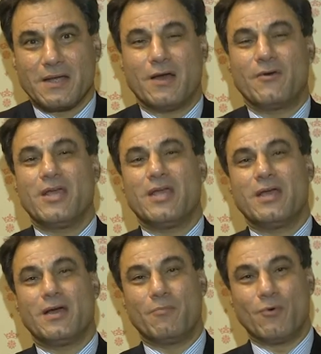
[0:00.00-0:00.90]
curry
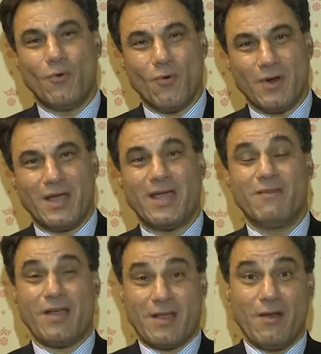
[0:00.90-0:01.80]
abroad.
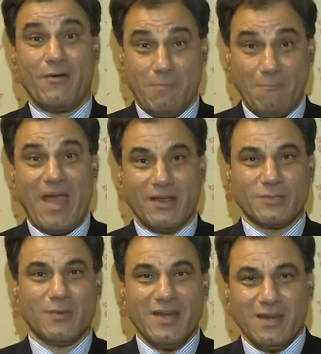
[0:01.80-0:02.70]
In fact, curry back
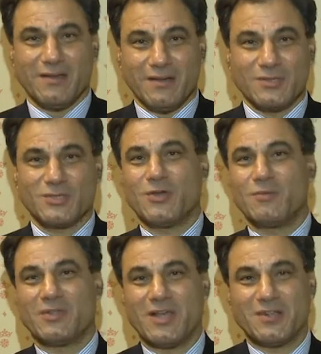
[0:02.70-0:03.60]
to India,
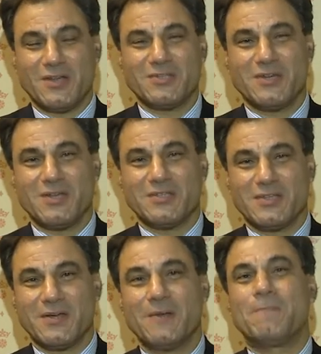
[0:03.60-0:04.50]
starting with Calcutta
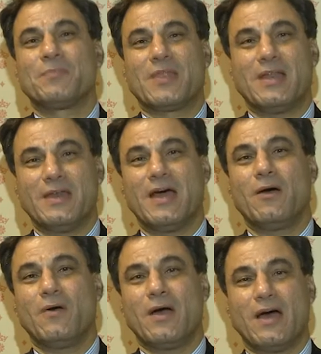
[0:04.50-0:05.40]
last year and
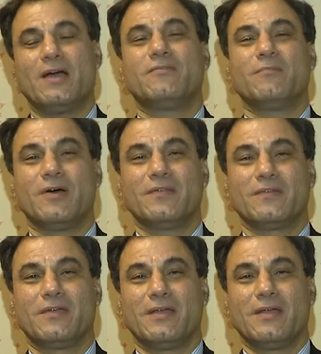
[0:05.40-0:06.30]
now Hyderabad.
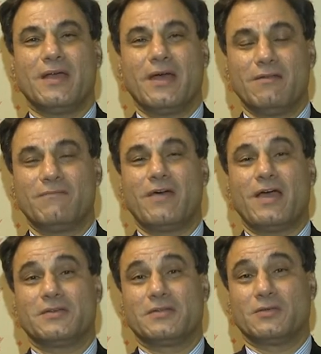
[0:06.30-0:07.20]
And in
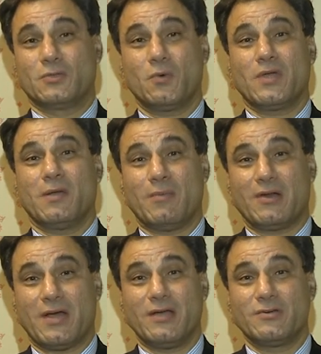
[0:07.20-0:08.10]
fact, talking
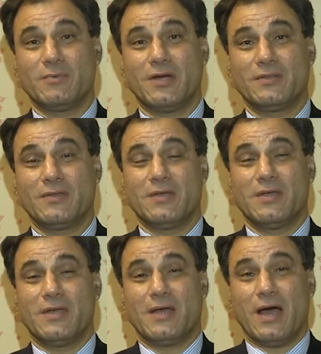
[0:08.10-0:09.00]
about Hyderabad,
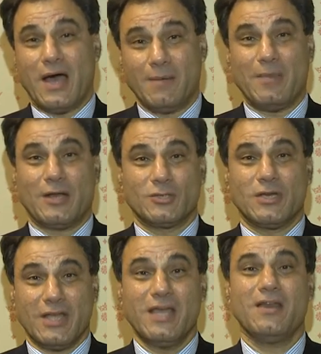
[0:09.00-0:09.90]
I'm
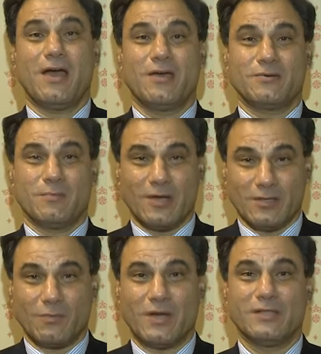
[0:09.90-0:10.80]
actually in
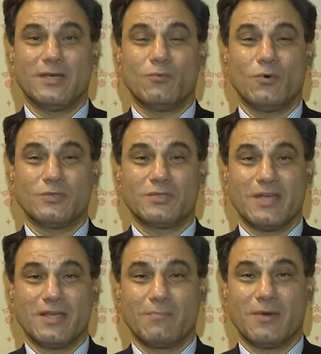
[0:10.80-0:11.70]
Hyderabad while the awards are
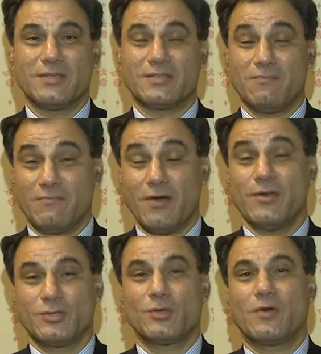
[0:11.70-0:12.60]
taking place. I'm
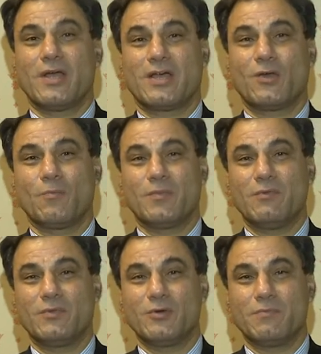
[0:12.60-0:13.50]
very sorry I cannot
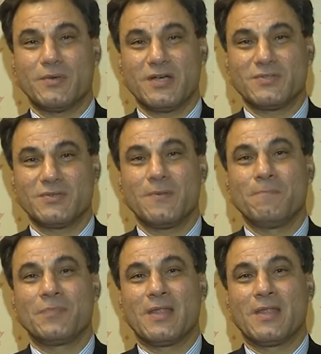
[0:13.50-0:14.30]
be with you in person